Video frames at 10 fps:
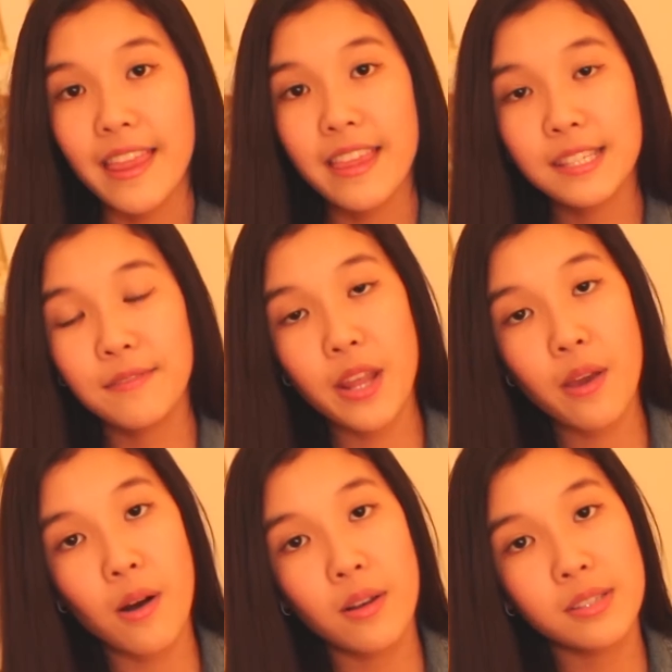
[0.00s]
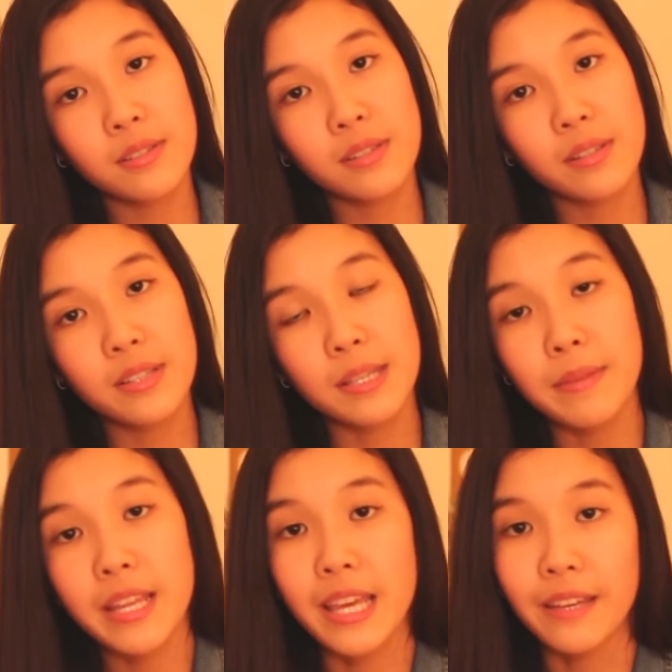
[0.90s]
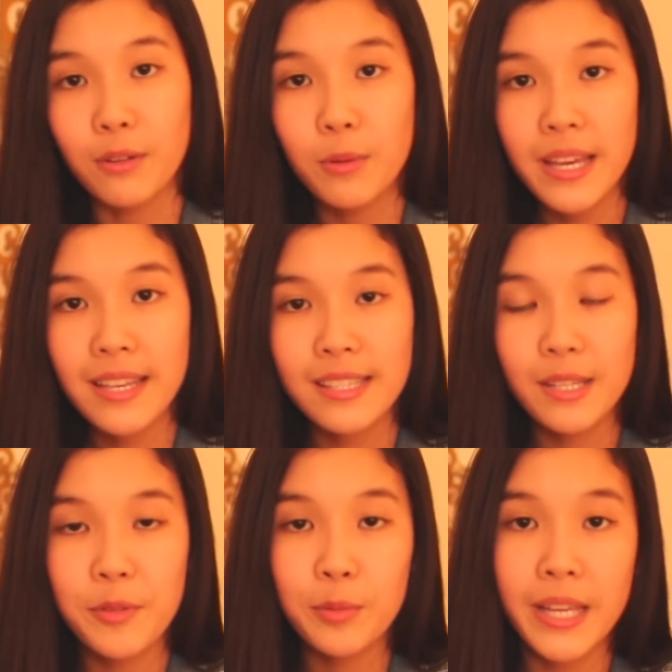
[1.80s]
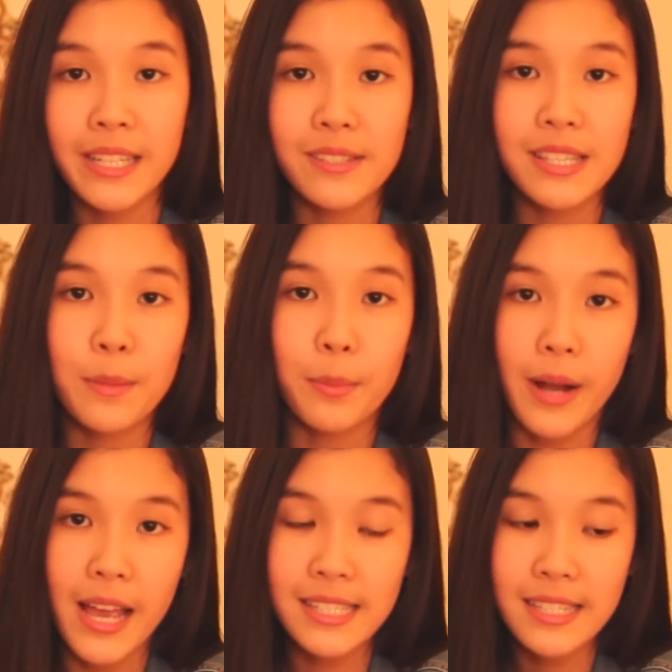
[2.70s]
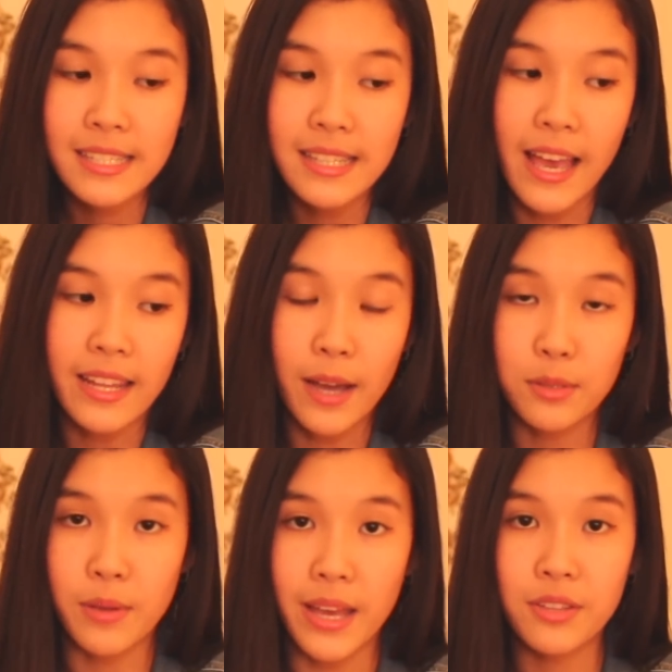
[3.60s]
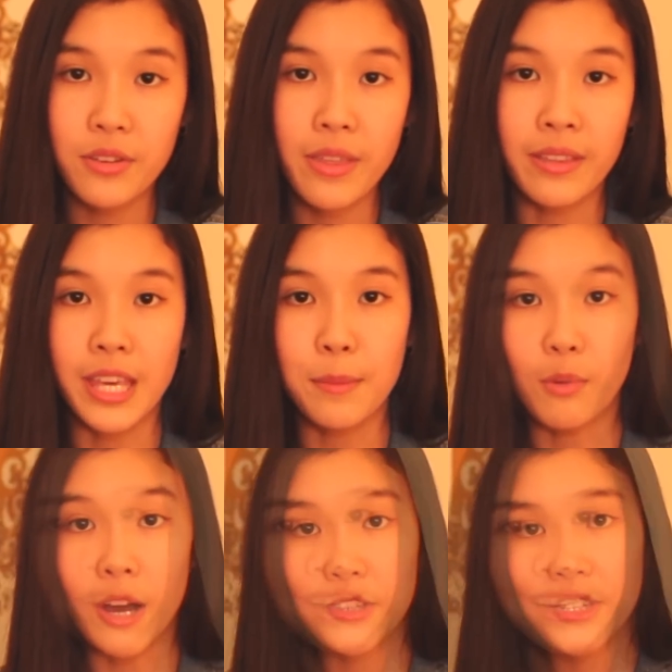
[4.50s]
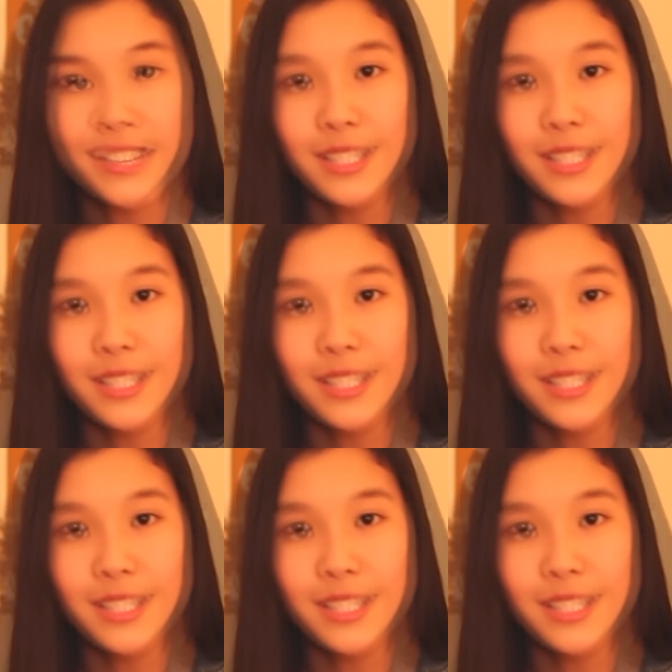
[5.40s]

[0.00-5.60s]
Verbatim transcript: And this video also includes a mini giveaway, so if you'd like to see the prizes and how to enter, then keep watching.